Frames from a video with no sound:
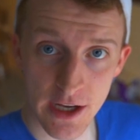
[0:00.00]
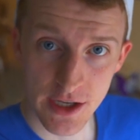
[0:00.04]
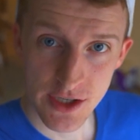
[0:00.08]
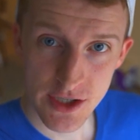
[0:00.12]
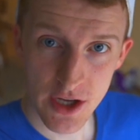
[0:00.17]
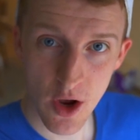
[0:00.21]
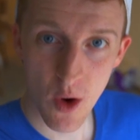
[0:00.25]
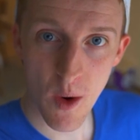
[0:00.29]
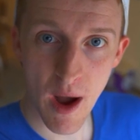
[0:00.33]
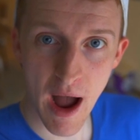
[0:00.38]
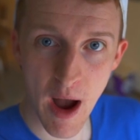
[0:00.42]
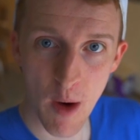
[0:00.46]

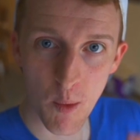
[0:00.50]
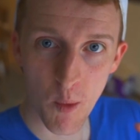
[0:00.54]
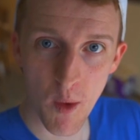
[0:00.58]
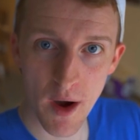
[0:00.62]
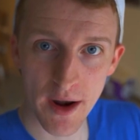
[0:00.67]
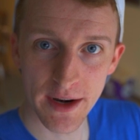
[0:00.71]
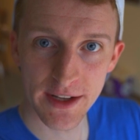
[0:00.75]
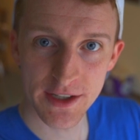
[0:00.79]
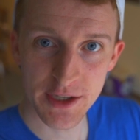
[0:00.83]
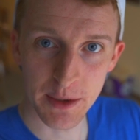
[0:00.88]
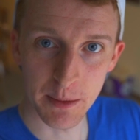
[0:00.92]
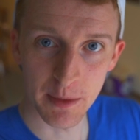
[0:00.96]
So I
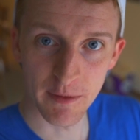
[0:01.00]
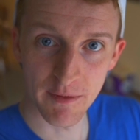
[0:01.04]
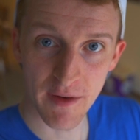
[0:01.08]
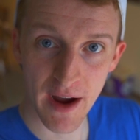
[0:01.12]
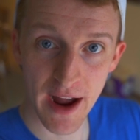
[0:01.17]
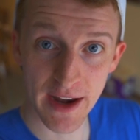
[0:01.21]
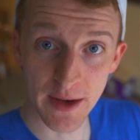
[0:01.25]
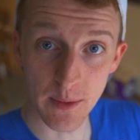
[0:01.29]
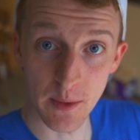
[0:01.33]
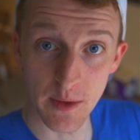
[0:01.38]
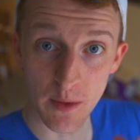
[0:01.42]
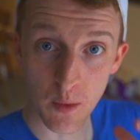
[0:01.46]
wanted to
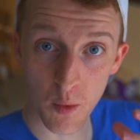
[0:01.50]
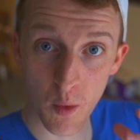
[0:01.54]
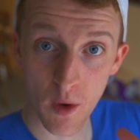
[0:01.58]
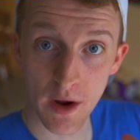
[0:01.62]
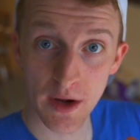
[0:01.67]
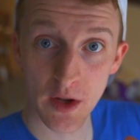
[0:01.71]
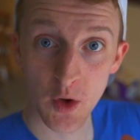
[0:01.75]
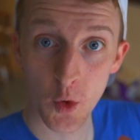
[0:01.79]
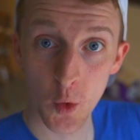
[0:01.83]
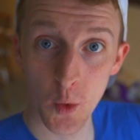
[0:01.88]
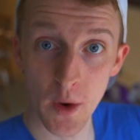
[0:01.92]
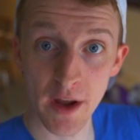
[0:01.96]
provide you with
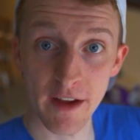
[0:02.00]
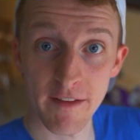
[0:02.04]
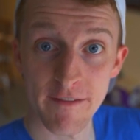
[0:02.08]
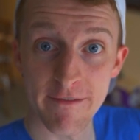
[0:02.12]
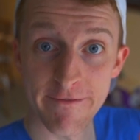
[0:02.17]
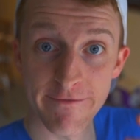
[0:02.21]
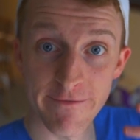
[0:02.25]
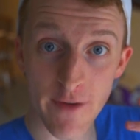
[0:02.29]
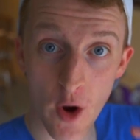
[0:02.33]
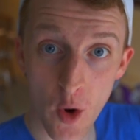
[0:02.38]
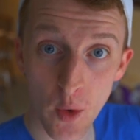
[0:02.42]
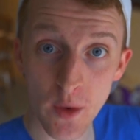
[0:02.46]
one quick
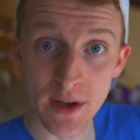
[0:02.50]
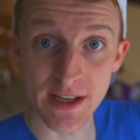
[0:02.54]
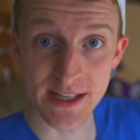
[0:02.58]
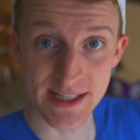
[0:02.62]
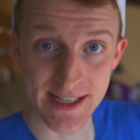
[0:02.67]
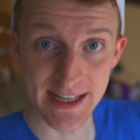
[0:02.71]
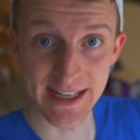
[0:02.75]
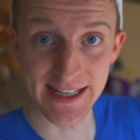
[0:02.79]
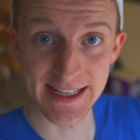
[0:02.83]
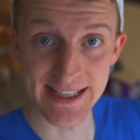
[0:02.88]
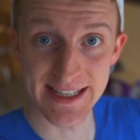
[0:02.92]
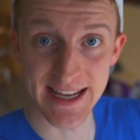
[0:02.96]

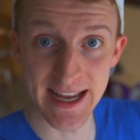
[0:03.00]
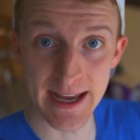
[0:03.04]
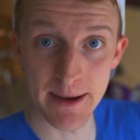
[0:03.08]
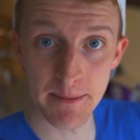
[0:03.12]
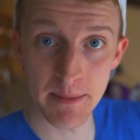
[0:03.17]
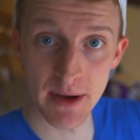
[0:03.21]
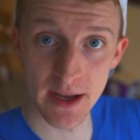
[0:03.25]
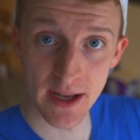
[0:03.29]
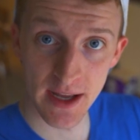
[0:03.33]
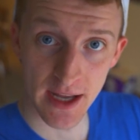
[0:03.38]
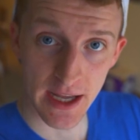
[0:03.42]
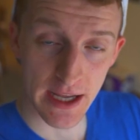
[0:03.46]
focusing
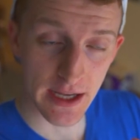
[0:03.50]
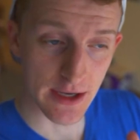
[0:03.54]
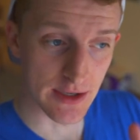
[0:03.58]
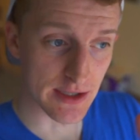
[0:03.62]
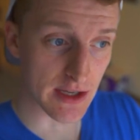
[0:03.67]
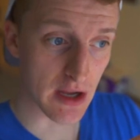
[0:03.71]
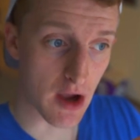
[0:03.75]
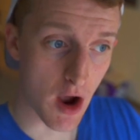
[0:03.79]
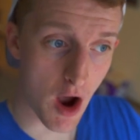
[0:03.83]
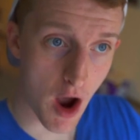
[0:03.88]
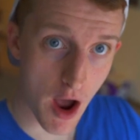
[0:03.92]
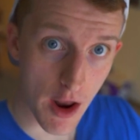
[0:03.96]
tip
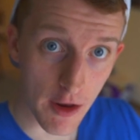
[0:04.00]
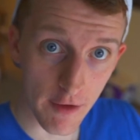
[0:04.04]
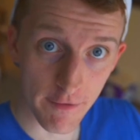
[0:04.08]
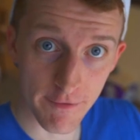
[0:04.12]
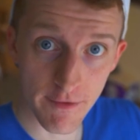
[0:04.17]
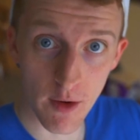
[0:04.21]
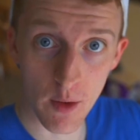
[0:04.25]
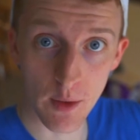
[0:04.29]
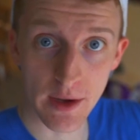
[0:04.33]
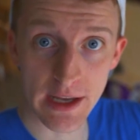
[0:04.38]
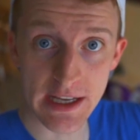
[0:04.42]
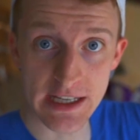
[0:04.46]
using
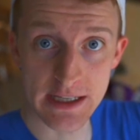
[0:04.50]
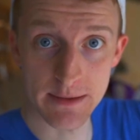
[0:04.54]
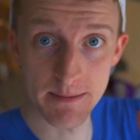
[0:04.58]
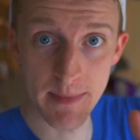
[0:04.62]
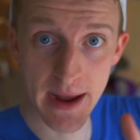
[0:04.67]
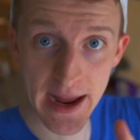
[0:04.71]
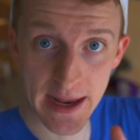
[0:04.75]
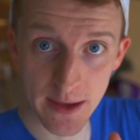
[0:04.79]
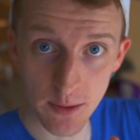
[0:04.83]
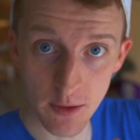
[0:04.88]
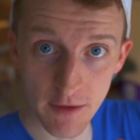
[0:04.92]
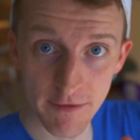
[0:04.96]
autofocus,
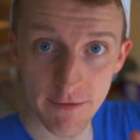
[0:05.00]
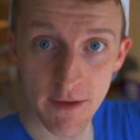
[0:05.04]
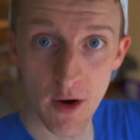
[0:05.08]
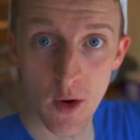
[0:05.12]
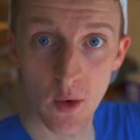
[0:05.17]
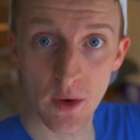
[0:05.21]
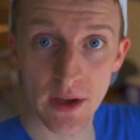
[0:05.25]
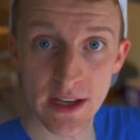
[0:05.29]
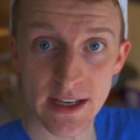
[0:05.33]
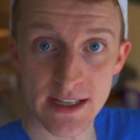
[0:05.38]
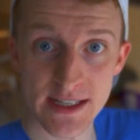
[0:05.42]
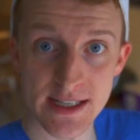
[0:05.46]
manual
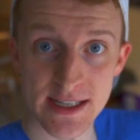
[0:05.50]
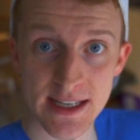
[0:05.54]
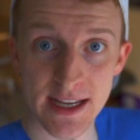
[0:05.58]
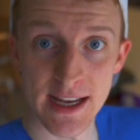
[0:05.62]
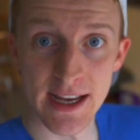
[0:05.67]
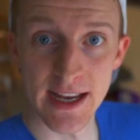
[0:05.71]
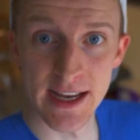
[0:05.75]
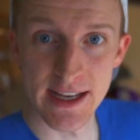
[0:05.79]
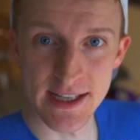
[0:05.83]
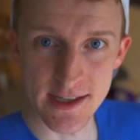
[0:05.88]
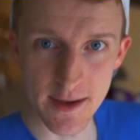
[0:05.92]
focus,